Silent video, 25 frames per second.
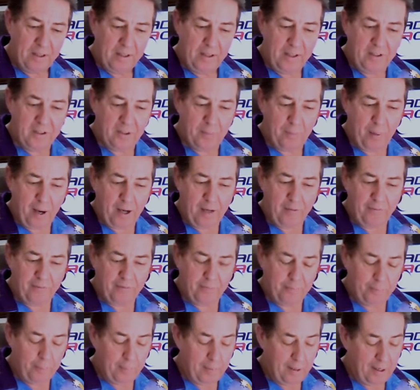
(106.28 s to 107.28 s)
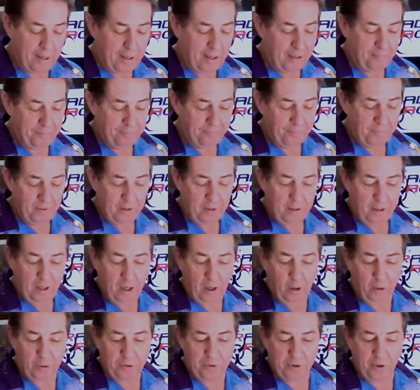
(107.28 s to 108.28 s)
These are made from uh,
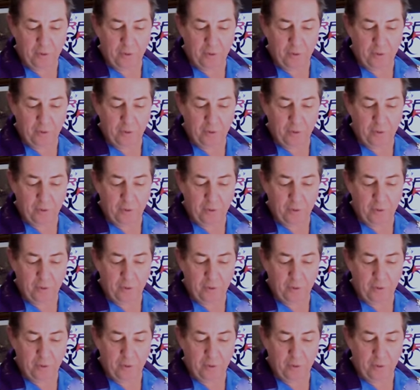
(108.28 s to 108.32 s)
old